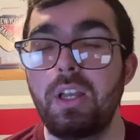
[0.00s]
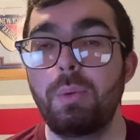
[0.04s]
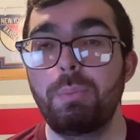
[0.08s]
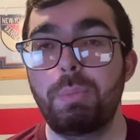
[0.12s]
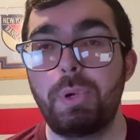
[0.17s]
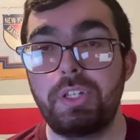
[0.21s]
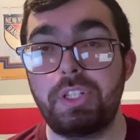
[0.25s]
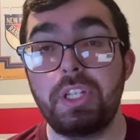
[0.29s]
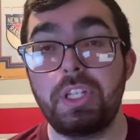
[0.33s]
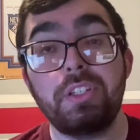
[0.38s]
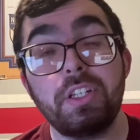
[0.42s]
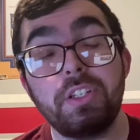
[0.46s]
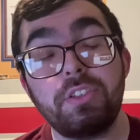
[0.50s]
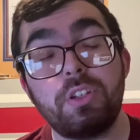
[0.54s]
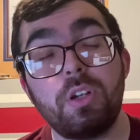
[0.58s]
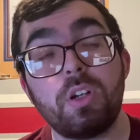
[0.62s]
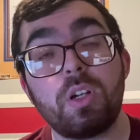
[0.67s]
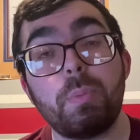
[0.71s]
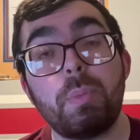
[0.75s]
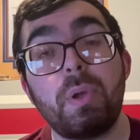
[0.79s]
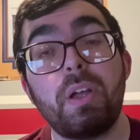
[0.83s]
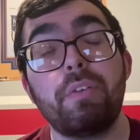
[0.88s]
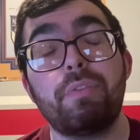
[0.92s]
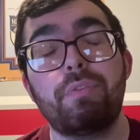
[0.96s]
But they did talk
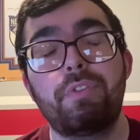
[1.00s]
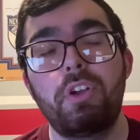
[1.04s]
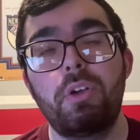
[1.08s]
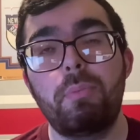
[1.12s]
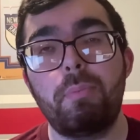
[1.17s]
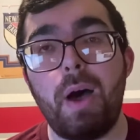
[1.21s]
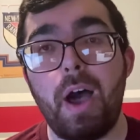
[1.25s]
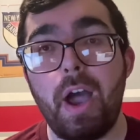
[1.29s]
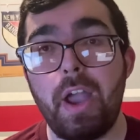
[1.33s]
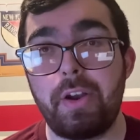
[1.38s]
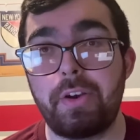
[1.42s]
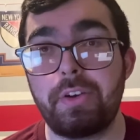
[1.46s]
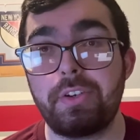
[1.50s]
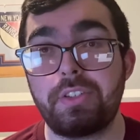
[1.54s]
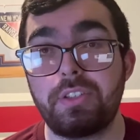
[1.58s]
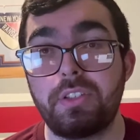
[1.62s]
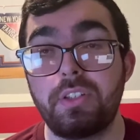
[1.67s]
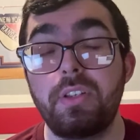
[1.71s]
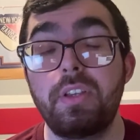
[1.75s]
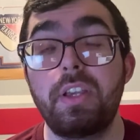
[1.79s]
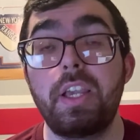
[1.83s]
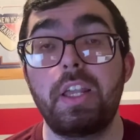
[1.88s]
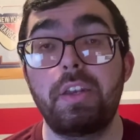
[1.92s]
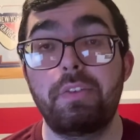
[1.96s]
about Phil Myers,
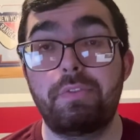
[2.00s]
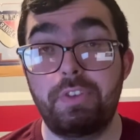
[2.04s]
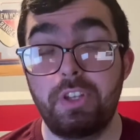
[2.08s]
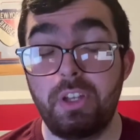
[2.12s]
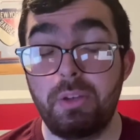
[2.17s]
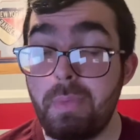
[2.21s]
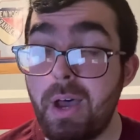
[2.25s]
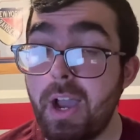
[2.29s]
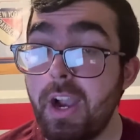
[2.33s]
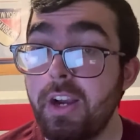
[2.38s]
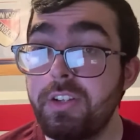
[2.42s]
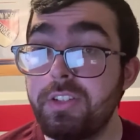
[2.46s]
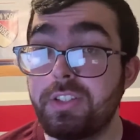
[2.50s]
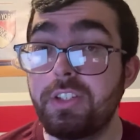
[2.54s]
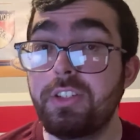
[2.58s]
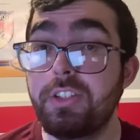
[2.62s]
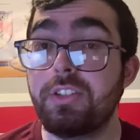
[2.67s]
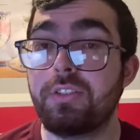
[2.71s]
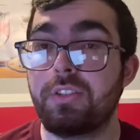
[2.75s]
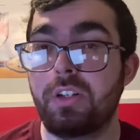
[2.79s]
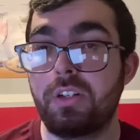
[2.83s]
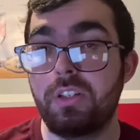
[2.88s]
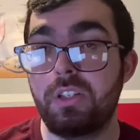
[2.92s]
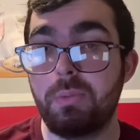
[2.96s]
and Phil Myers is
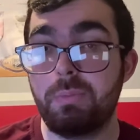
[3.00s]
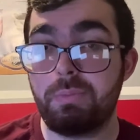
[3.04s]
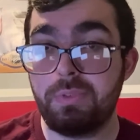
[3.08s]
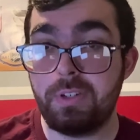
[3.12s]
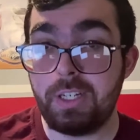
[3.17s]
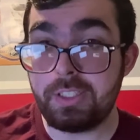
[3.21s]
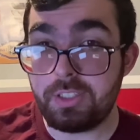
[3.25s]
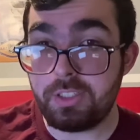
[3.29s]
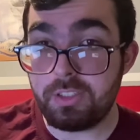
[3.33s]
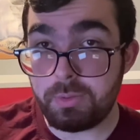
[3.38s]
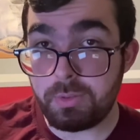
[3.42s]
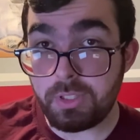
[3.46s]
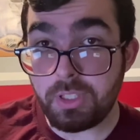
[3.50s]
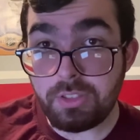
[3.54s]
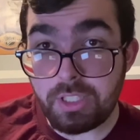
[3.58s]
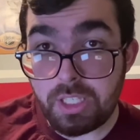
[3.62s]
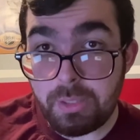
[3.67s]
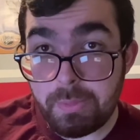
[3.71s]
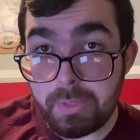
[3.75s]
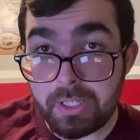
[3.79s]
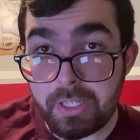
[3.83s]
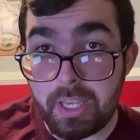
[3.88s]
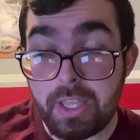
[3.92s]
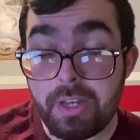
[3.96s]
starting to practice with the
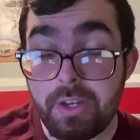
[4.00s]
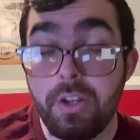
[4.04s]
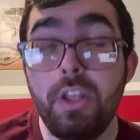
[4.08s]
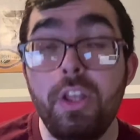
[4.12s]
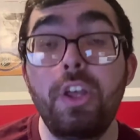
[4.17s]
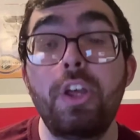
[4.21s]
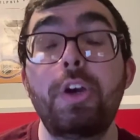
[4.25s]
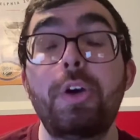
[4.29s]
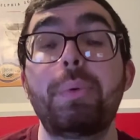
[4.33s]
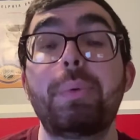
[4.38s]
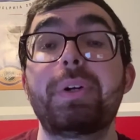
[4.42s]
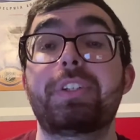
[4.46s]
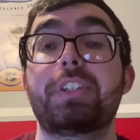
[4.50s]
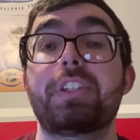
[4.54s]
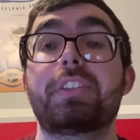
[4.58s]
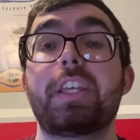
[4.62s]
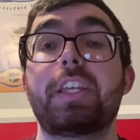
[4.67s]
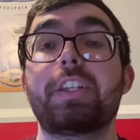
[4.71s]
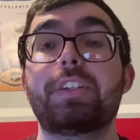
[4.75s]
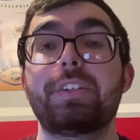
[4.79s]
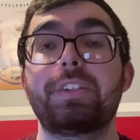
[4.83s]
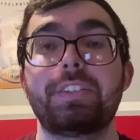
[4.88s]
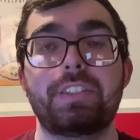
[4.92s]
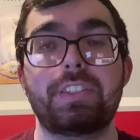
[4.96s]
team again, which is a
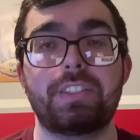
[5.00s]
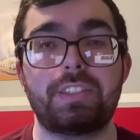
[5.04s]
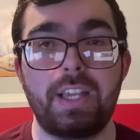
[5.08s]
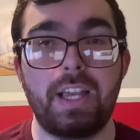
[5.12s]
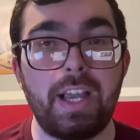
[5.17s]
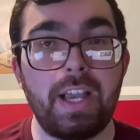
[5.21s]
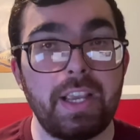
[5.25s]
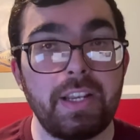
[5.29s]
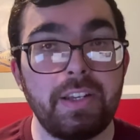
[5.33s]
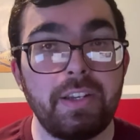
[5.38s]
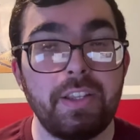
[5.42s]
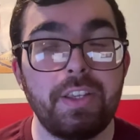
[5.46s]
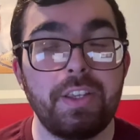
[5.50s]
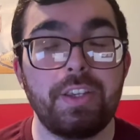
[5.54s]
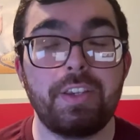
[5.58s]
good sign.